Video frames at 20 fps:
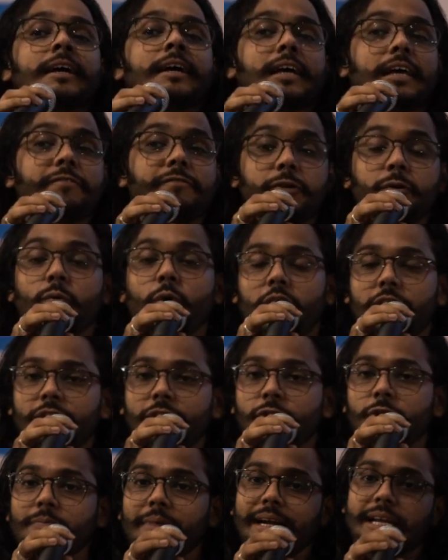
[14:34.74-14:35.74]
if you want to
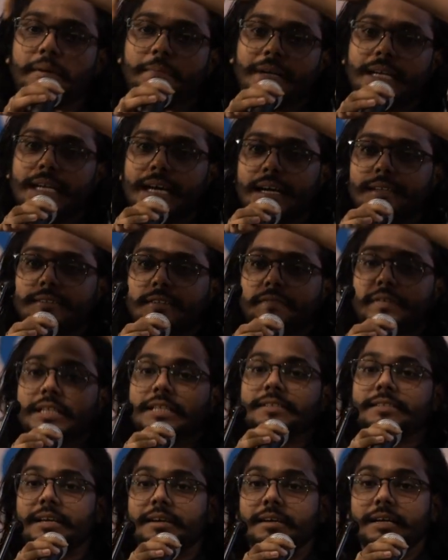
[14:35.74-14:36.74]
do multiple tasks
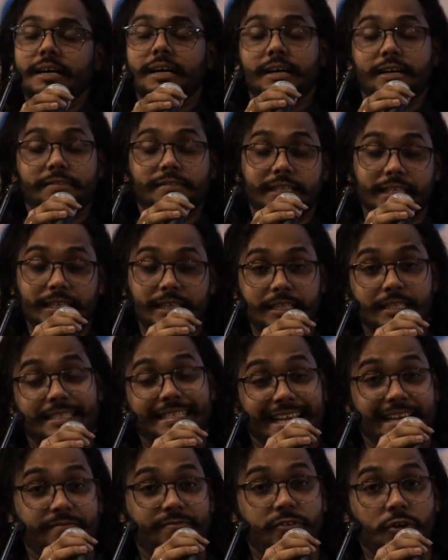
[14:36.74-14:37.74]
within the
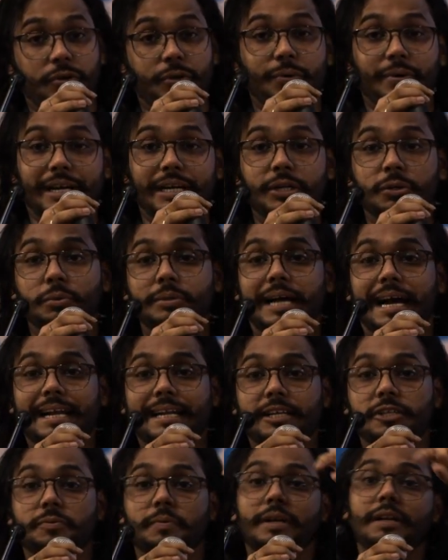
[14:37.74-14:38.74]
same flow, you can do that
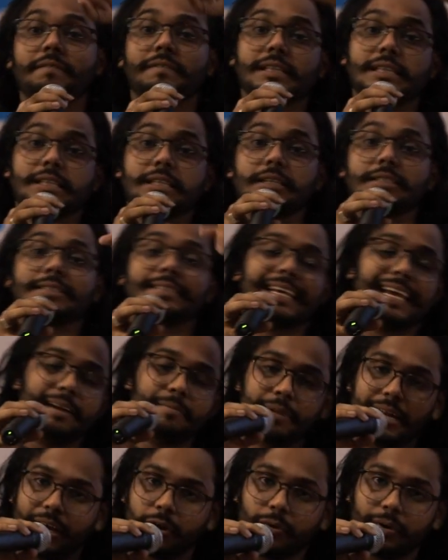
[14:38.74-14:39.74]
as well with the
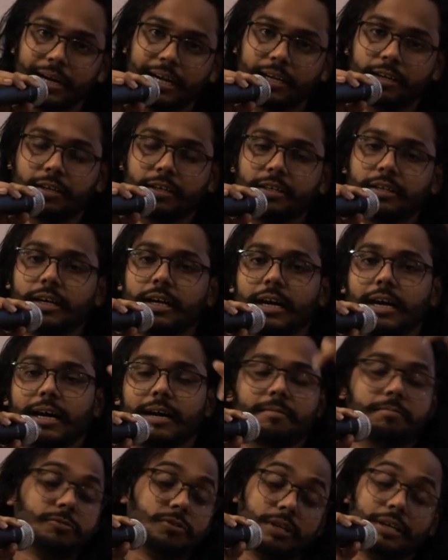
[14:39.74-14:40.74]
same decorator,
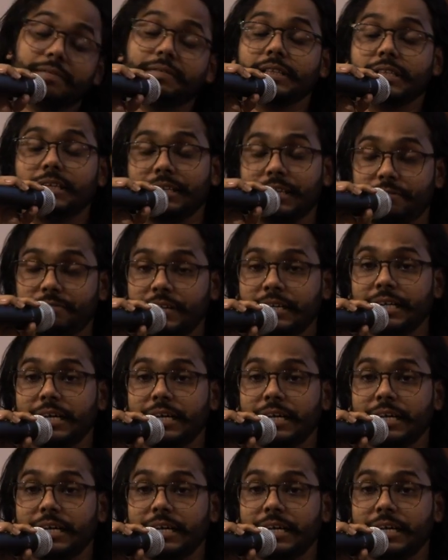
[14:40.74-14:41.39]
with a different